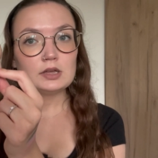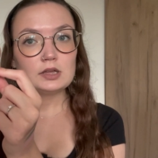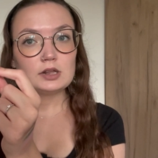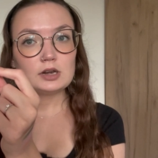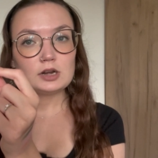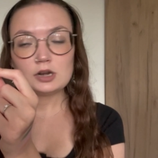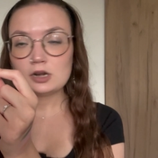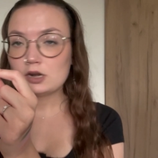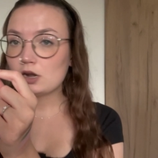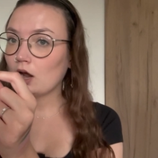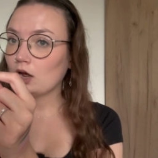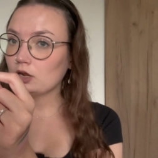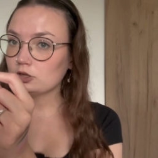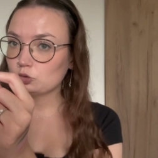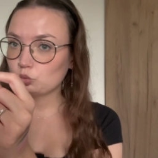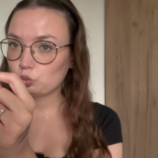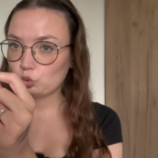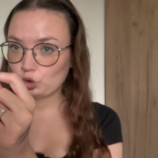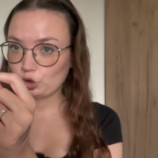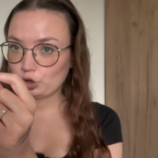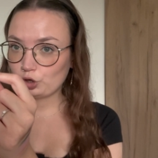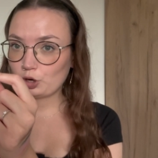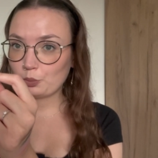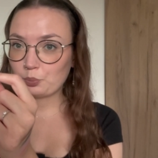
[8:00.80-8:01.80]
not
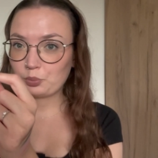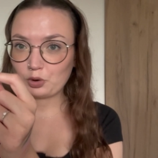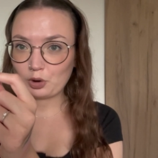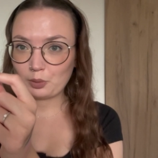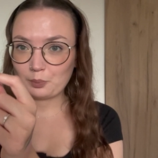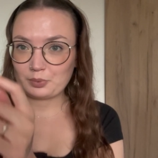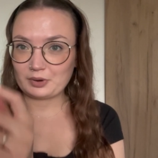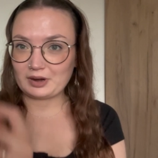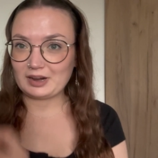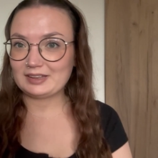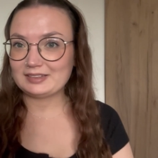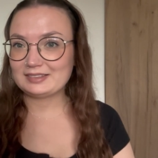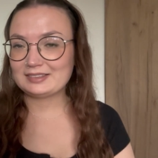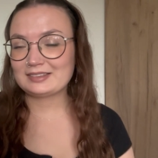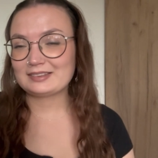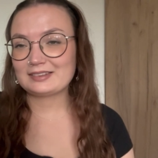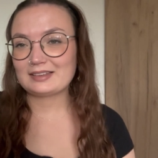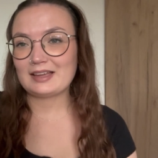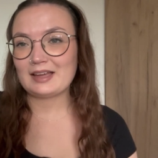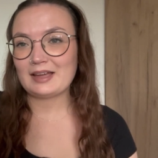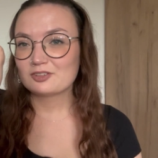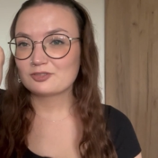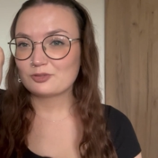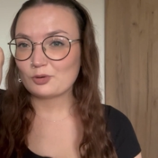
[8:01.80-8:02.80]
work appropriate.
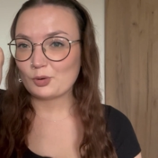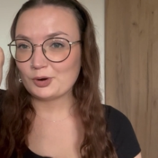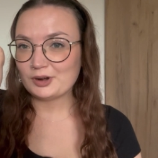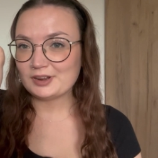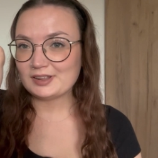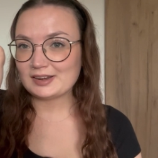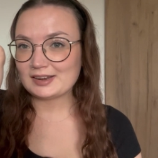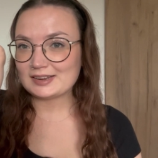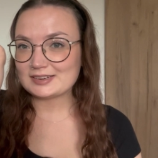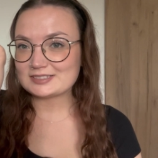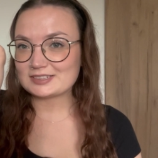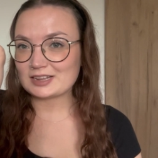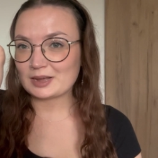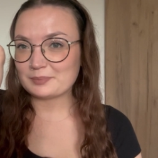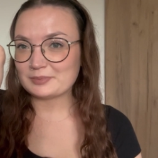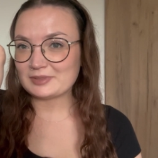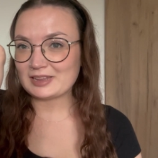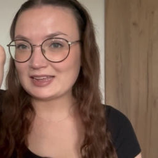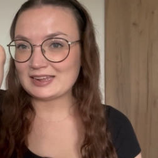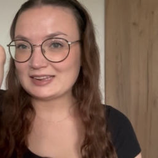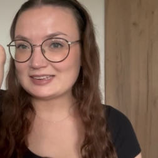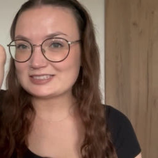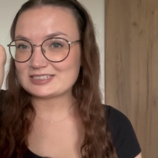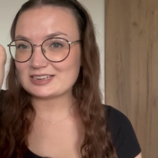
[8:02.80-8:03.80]
For the next
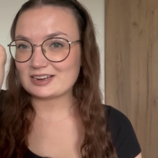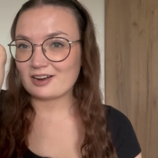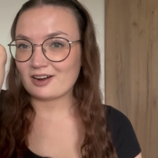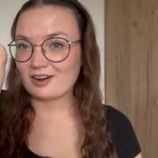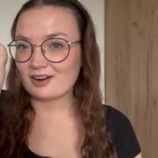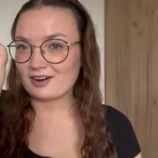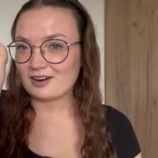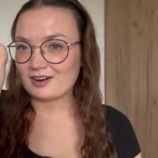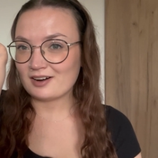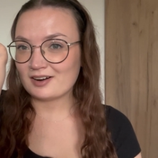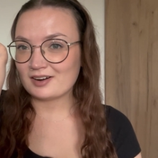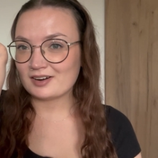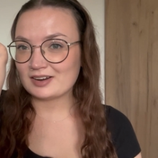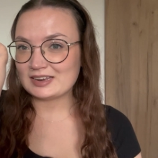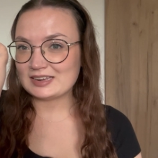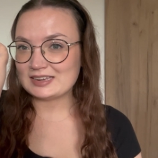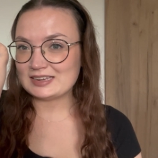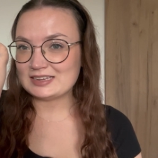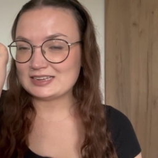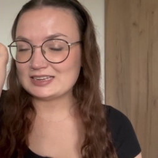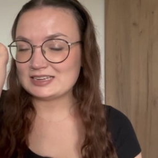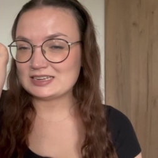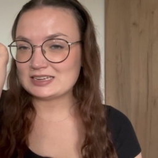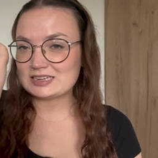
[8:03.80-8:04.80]
update,
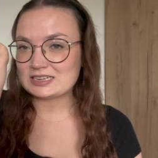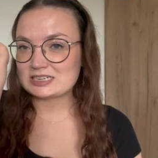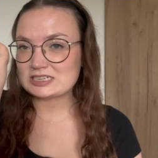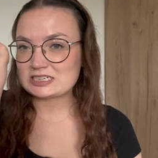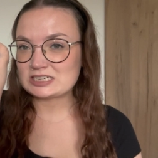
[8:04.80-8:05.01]
I